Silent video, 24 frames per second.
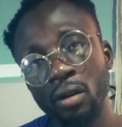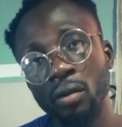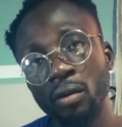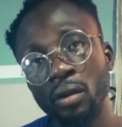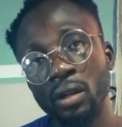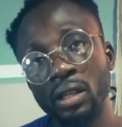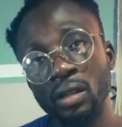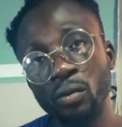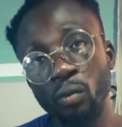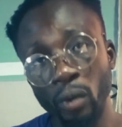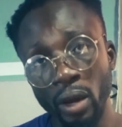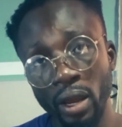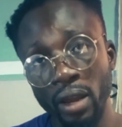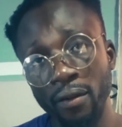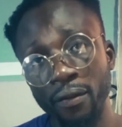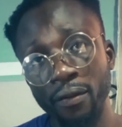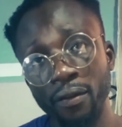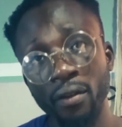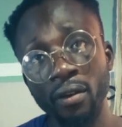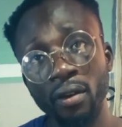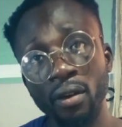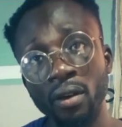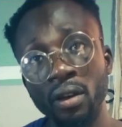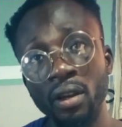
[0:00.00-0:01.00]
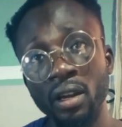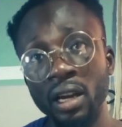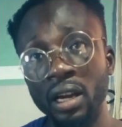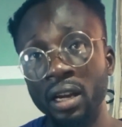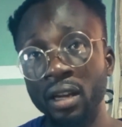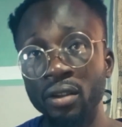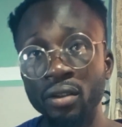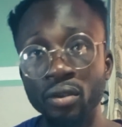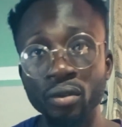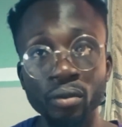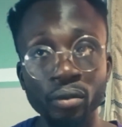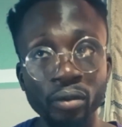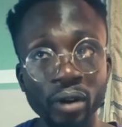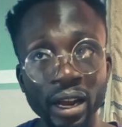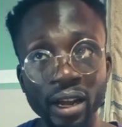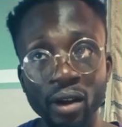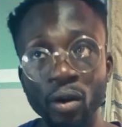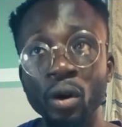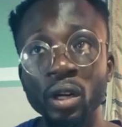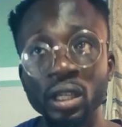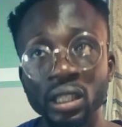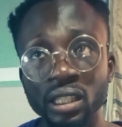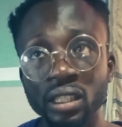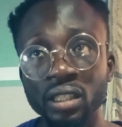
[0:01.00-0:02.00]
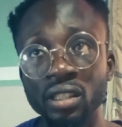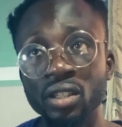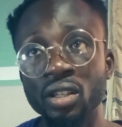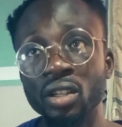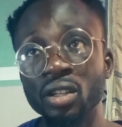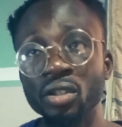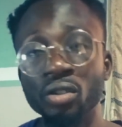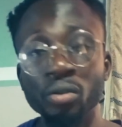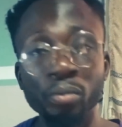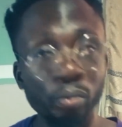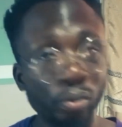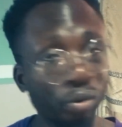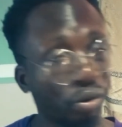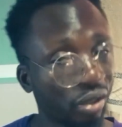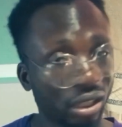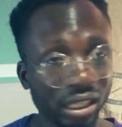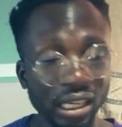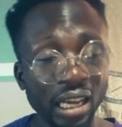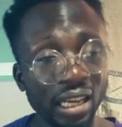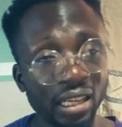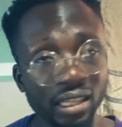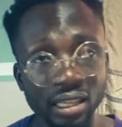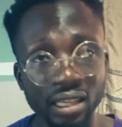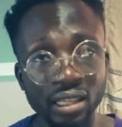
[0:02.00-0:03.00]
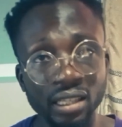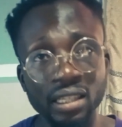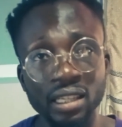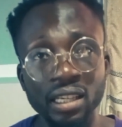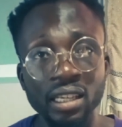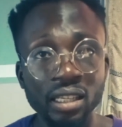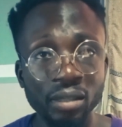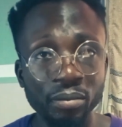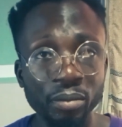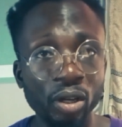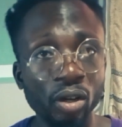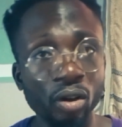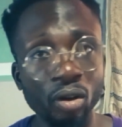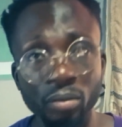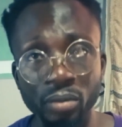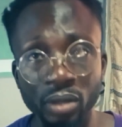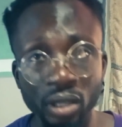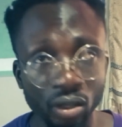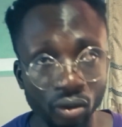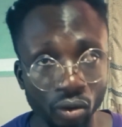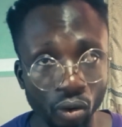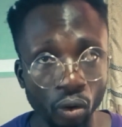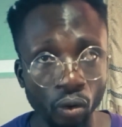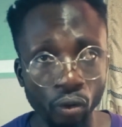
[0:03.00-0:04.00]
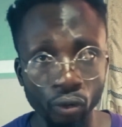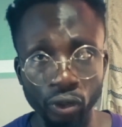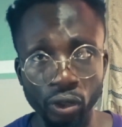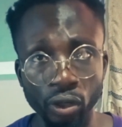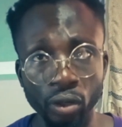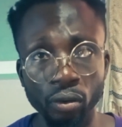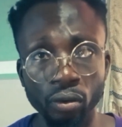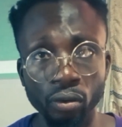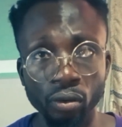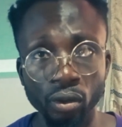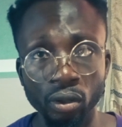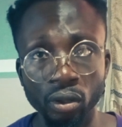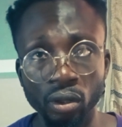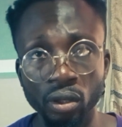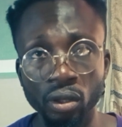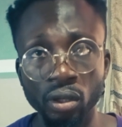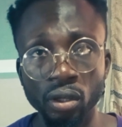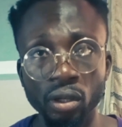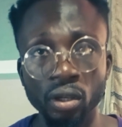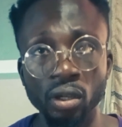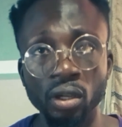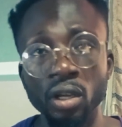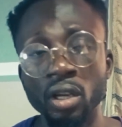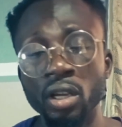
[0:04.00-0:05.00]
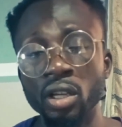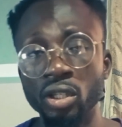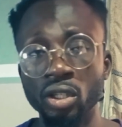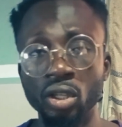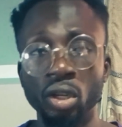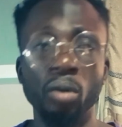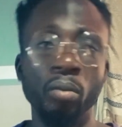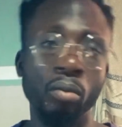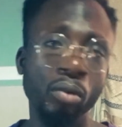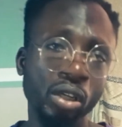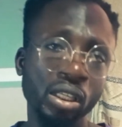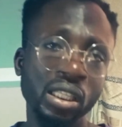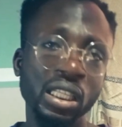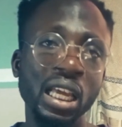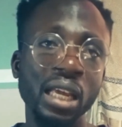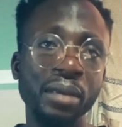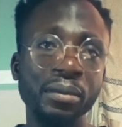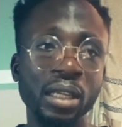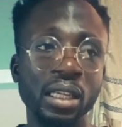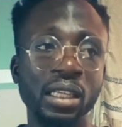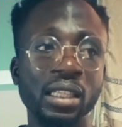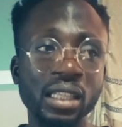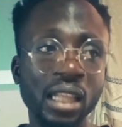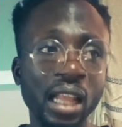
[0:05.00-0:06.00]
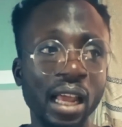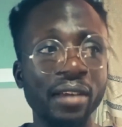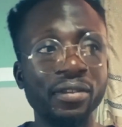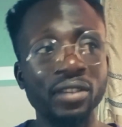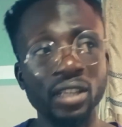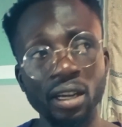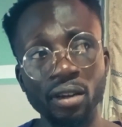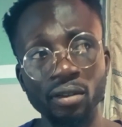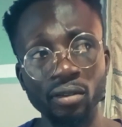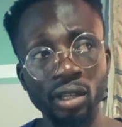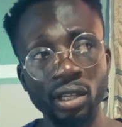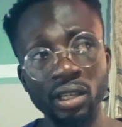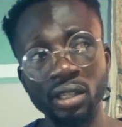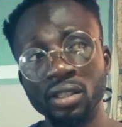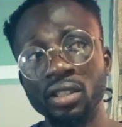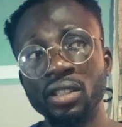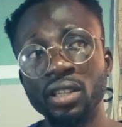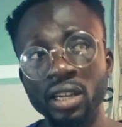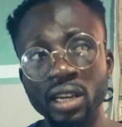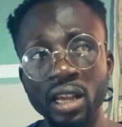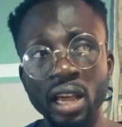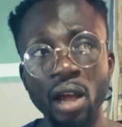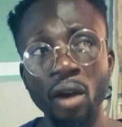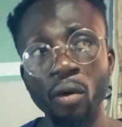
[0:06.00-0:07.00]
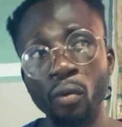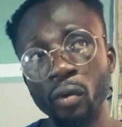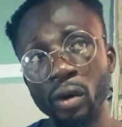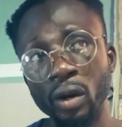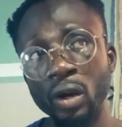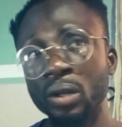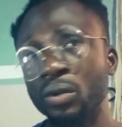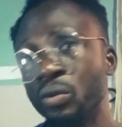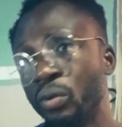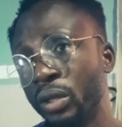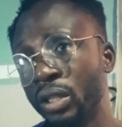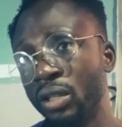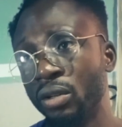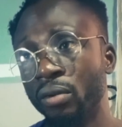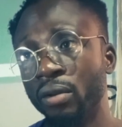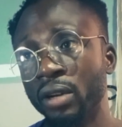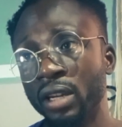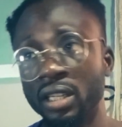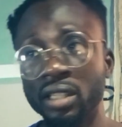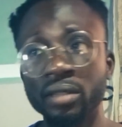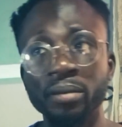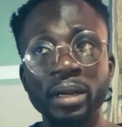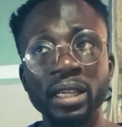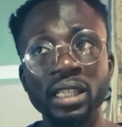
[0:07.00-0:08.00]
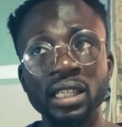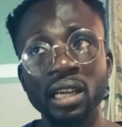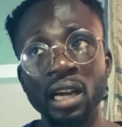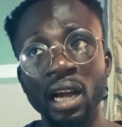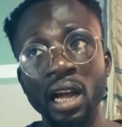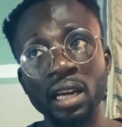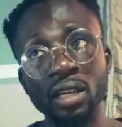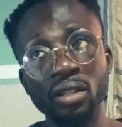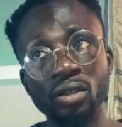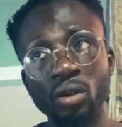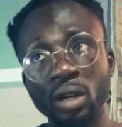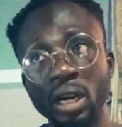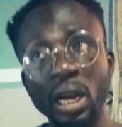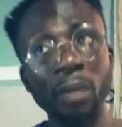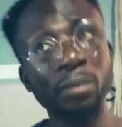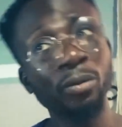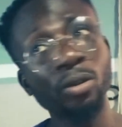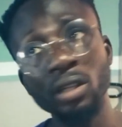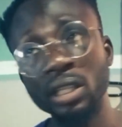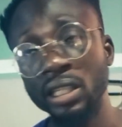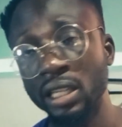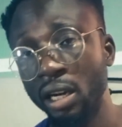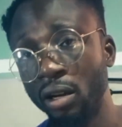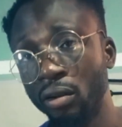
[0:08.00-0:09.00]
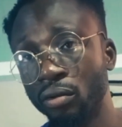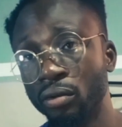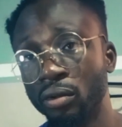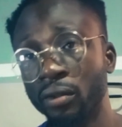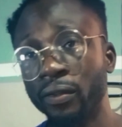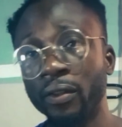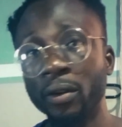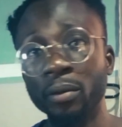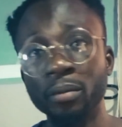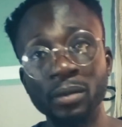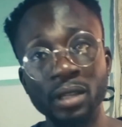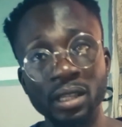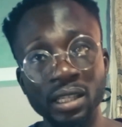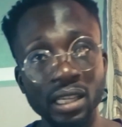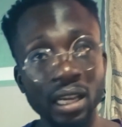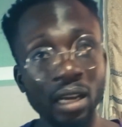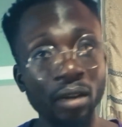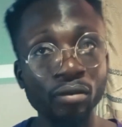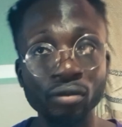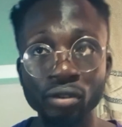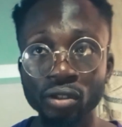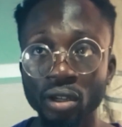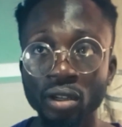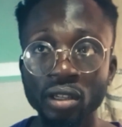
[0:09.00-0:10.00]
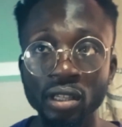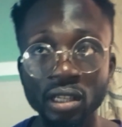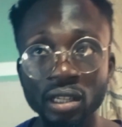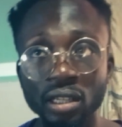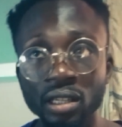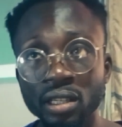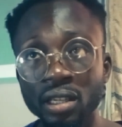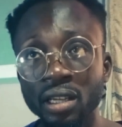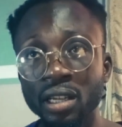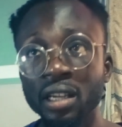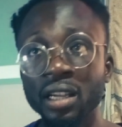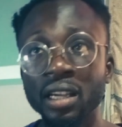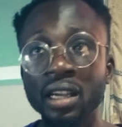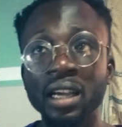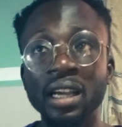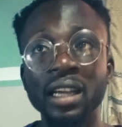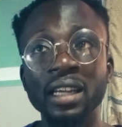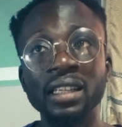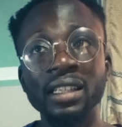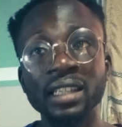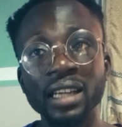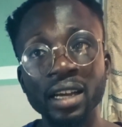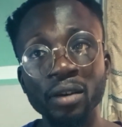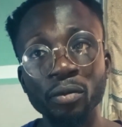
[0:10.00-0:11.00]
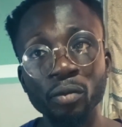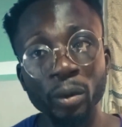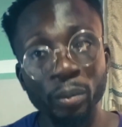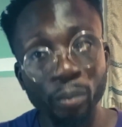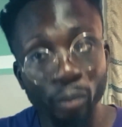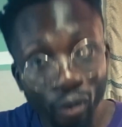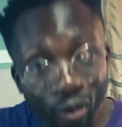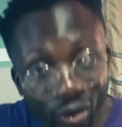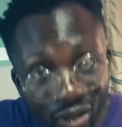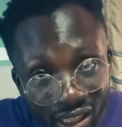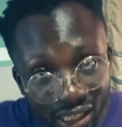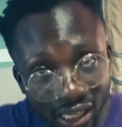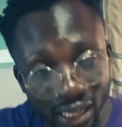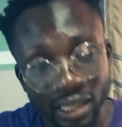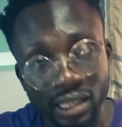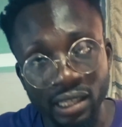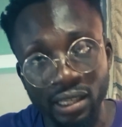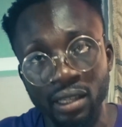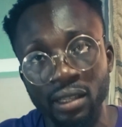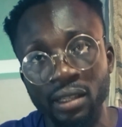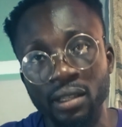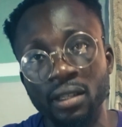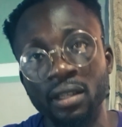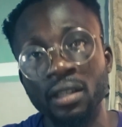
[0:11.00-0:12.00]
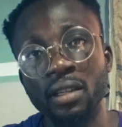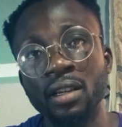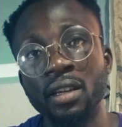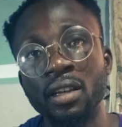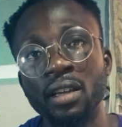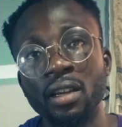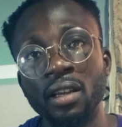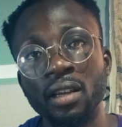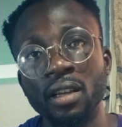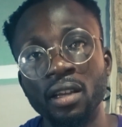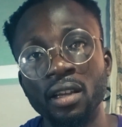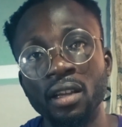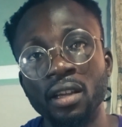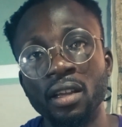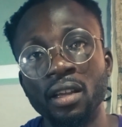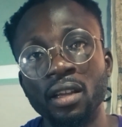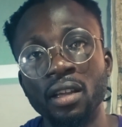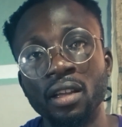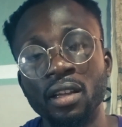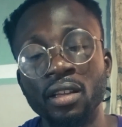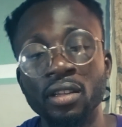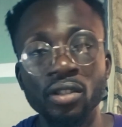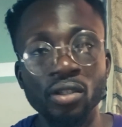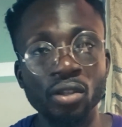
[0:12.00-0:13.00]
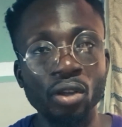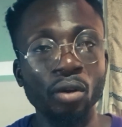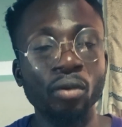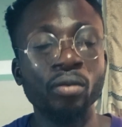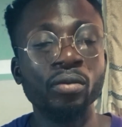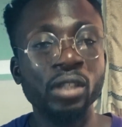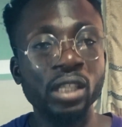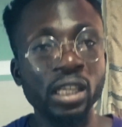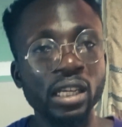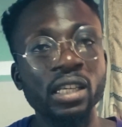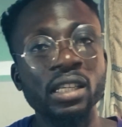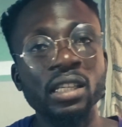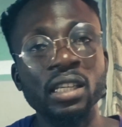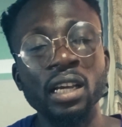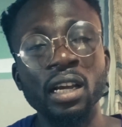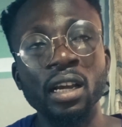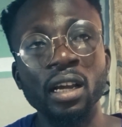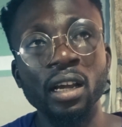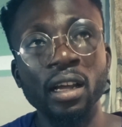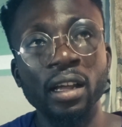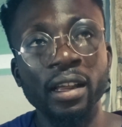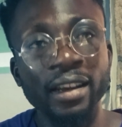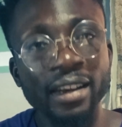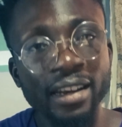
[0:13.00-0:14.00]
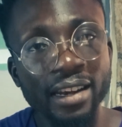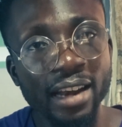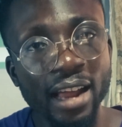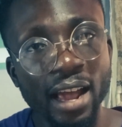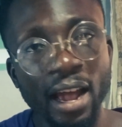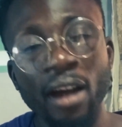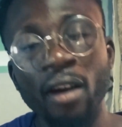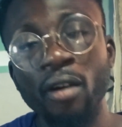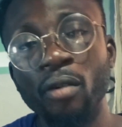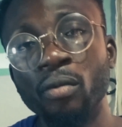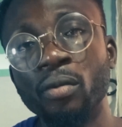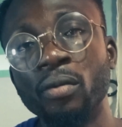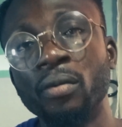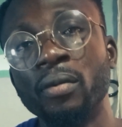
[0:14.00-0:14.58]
wave, you record it, you process it, it becomes an audio. So most times as live sound engineer, what we do is basically to capture sound from the sound sources and then we process it. So this now